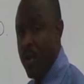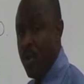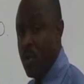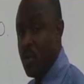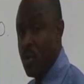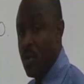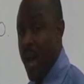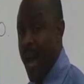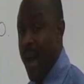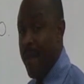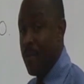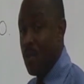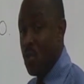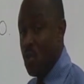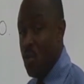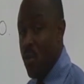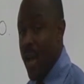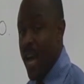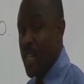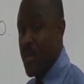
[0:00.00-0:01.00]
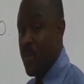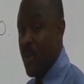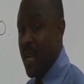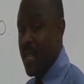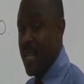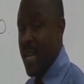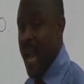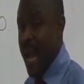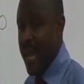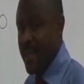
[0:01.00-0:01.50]
you also have 2
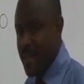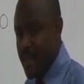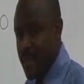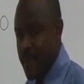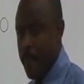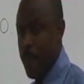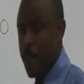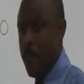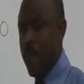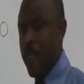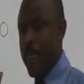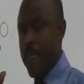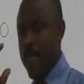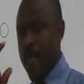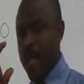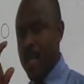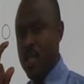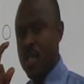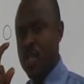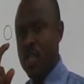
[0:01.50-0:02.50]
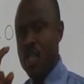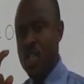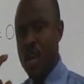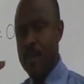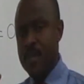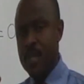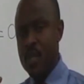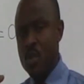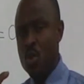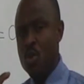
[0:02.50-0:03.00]
exponent x.
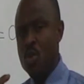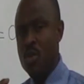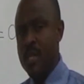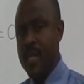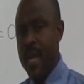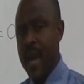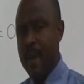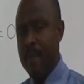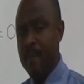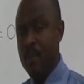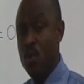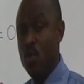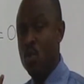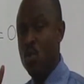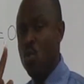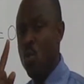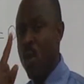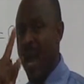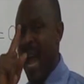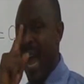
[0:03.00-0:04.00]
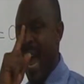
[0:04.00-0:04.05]
Substitute them to